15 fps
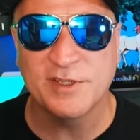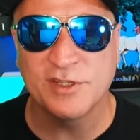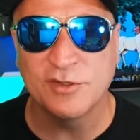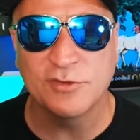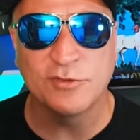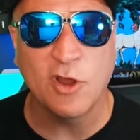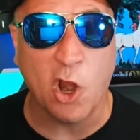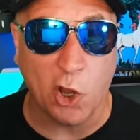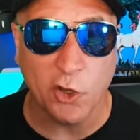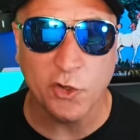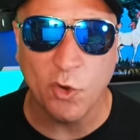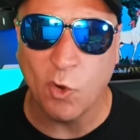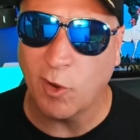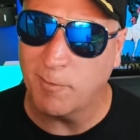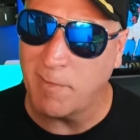to
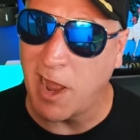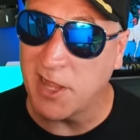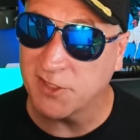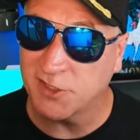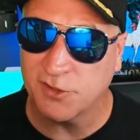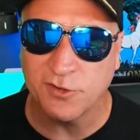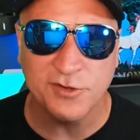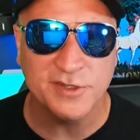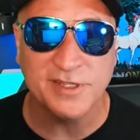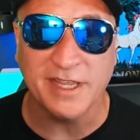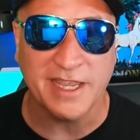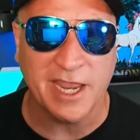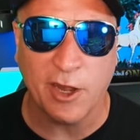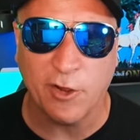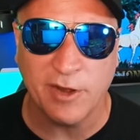hardcore monsters that
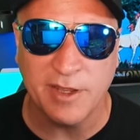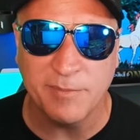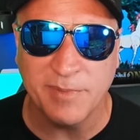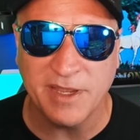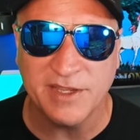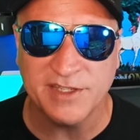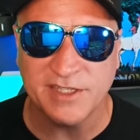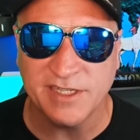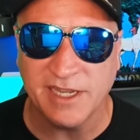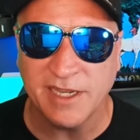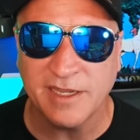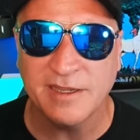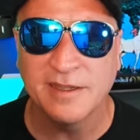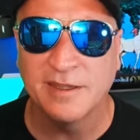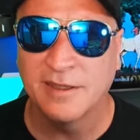carry a big stick,